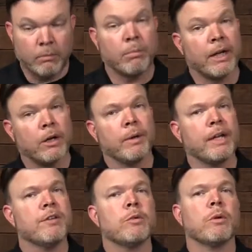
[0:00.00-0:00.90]
By going
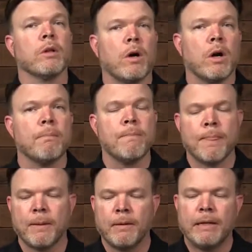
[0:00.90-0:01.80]
into alarm,
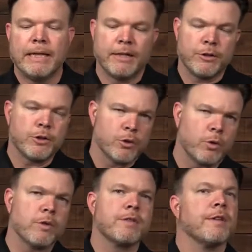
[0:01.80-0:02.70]
it
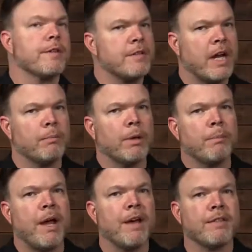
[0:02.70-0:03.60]
ensures that the sampling
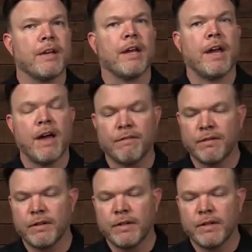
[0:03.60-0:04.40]
path that I have